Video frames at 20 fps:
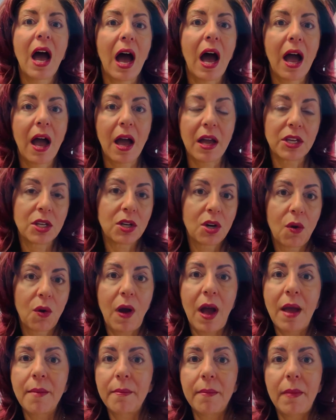
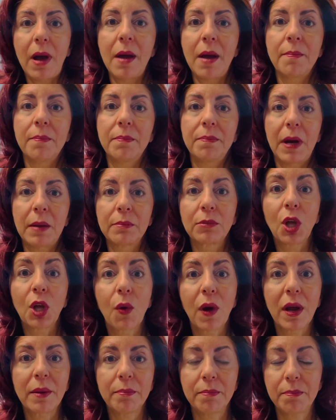I'm low
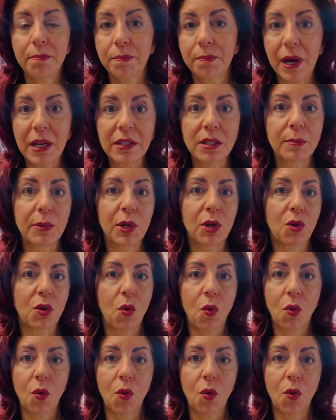on breast milk,